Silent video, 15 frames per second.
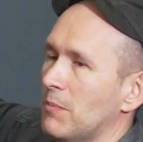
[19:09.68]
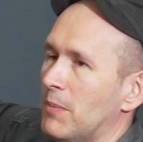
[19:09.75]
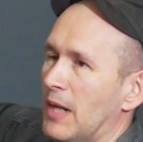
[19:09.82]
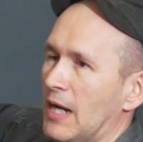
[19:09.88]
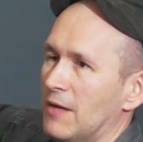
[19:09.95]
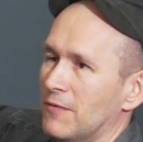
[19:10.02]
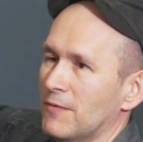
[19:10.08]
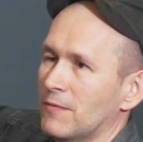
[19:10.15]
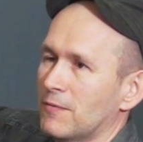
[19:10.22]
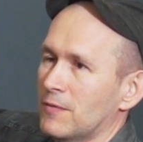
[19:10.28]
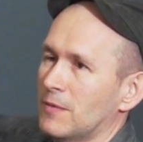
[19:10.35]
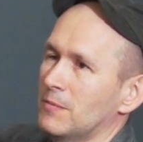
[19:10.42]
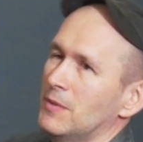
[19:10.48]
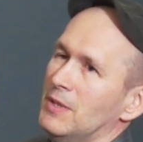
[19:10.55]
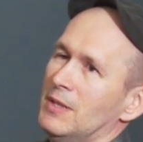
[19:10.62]
path
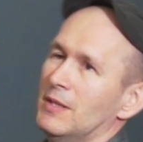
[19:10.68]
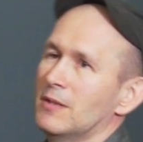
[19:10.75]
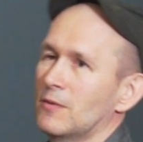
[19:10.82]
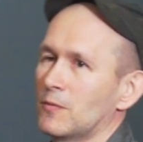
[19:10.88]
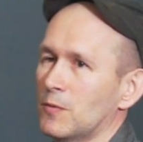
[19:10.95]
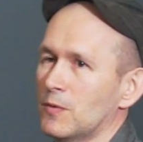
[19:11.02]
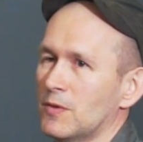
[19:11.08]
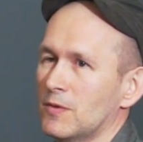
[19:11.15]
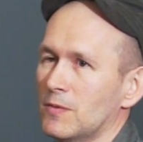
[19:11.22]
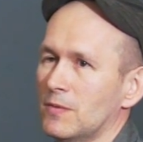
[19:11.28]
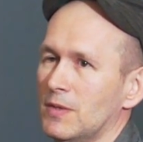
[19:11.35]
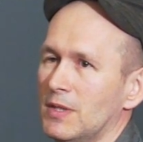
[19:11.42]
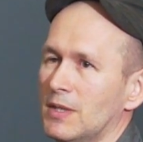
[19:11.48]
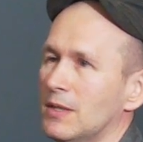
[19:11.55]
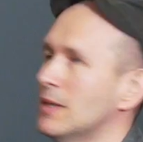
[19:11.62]
from the root to
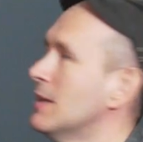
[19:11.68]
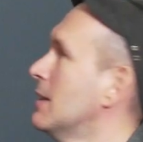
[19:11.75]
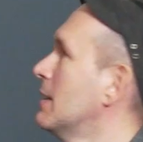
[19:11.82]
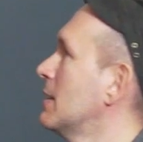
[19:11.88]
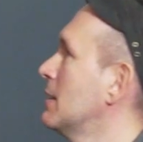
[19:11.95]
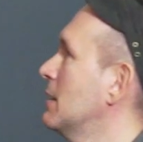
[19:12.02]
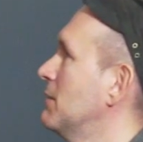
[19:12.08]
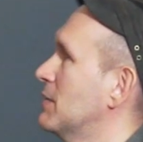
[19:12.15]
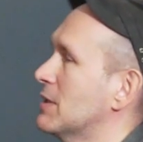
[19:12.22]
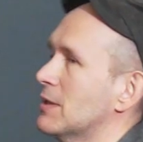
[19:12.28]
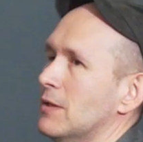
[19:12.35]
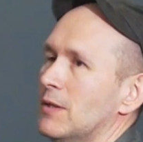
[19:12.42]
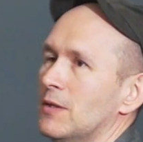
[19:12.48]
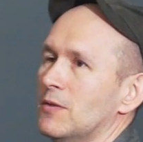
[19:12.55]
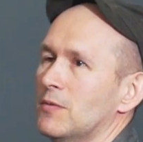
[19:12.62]
the leaf is
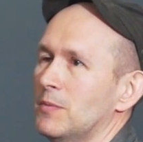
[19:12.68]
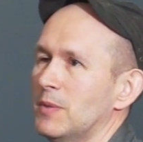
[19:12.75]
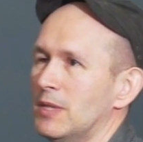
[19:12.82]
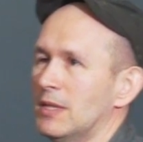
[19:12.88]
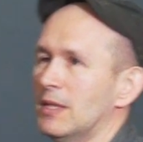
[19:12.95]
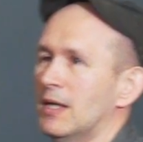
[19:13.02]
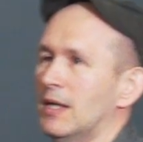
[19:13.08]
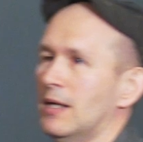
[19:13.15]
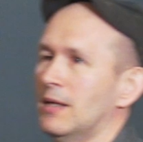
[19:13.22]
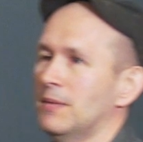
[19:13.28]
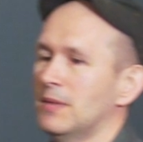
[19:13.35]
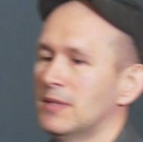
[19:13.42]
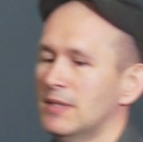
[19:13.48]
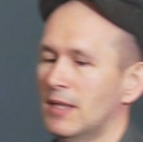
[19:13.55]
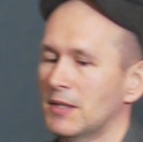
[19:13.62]
going to be
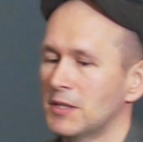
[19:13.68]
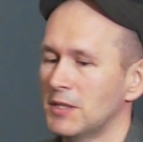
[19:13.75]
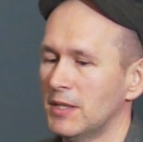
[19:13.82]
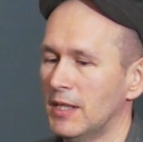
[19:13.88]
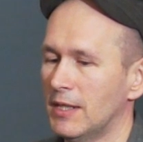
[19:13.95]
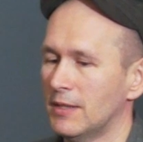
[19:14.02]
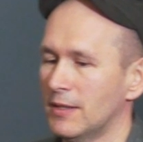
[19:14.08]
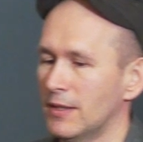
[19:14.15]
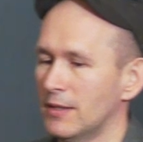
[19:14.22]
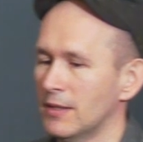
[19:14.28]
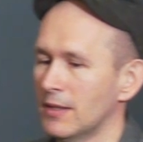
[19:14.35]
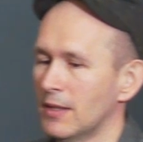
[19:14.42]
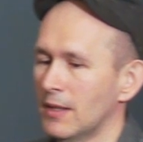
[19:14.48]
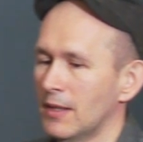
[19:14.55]
instantiated,